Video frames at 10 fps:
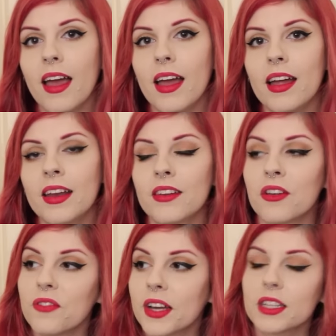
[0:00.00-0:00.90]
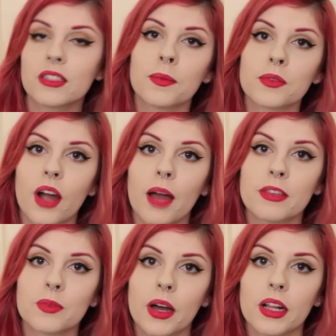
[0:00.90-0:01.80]
and don't forget to
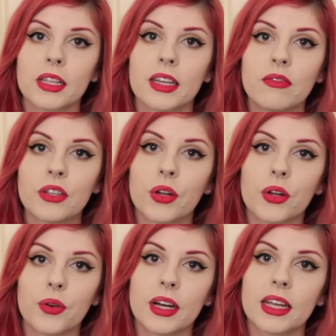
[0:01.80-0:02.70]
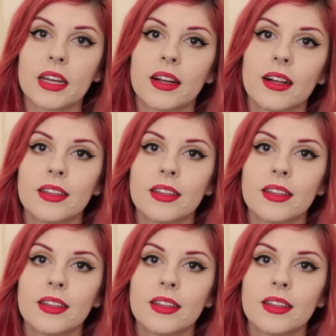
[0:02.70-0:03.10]
subscribe as well if you're not already.